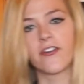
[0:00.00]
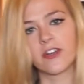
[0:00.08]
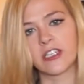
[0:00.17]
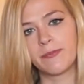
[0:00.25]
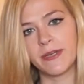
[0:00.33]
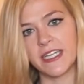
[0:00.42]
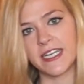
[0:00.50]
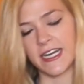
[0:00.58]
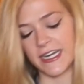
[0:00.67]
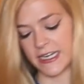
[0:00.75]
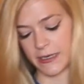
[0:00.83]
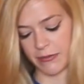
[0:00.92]
over spilled
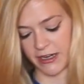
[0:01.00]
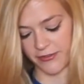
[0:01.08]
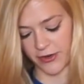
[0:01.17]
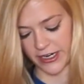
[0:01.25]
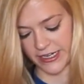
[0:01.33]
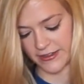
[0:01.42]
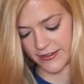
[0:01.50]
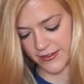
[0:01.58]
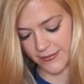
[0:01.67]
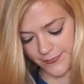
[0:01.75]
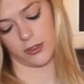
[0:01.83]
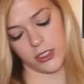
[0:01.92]
onion, my
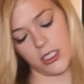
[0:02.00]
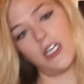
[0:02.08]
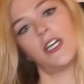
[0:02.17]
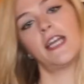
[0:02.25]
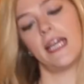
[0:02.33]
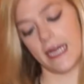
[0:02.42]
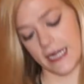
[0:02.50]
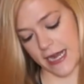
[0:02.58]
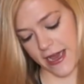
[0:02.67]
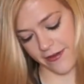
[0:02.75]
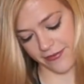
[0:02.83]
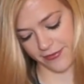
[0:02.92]
friends. Good
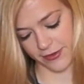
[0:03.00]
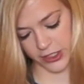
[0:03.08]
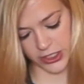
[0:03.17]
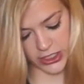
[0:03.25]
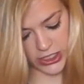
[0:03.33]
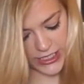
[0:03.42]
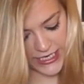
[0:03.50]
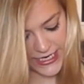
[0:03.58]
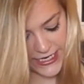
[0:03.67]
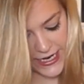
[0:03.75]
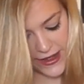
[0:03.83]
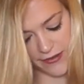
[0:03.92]
enough, good
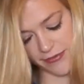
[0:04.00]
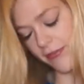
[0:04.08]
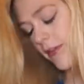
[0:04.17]
enough.